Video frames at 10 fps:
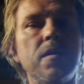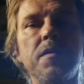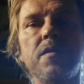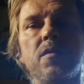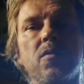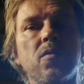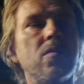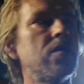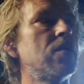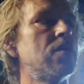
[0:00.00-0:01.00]
These are
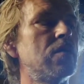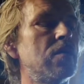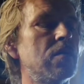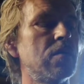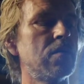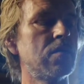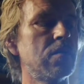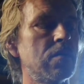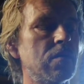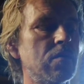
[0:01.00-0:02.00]
called,
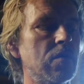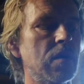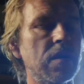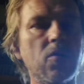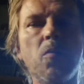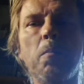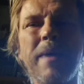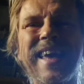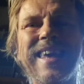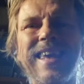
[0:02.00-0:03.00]
well, they're called
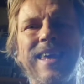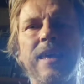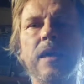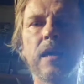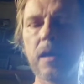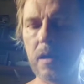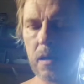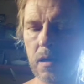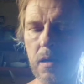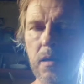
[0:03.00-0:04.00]
Becky,
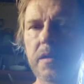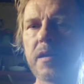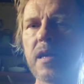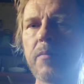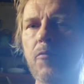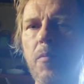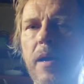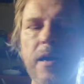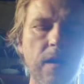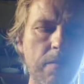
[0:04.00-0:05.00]
like the name
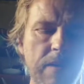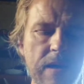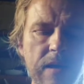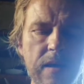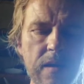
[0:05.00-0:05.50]
Rebecca, Becky.